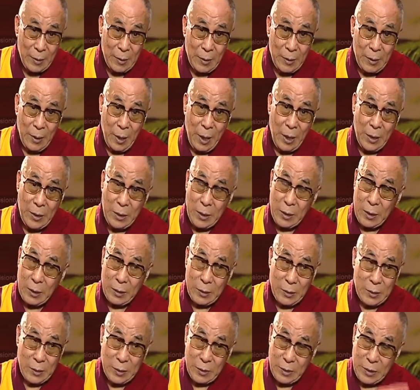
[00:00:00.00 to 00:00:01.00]
I think
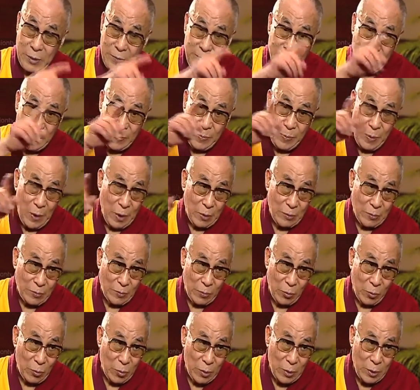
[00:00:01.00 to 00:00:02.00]
different part of
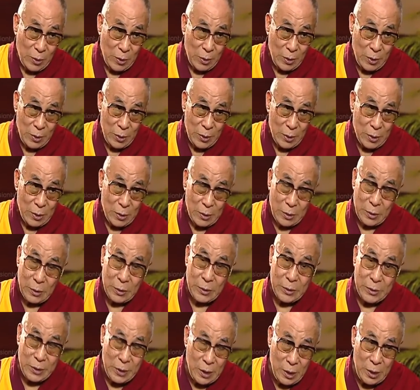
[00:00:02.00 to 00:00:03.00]
the world,
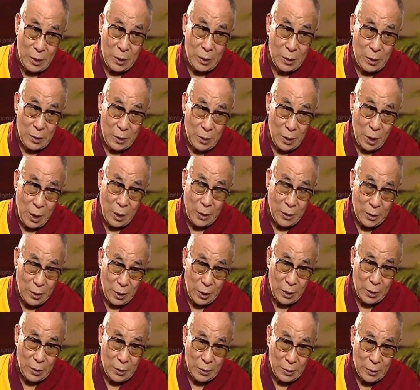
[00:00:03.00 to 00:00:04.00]
still I
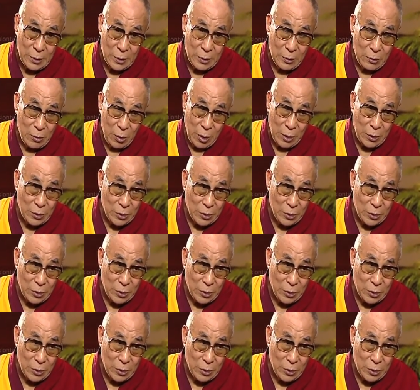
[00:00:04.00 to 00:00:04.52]
think quite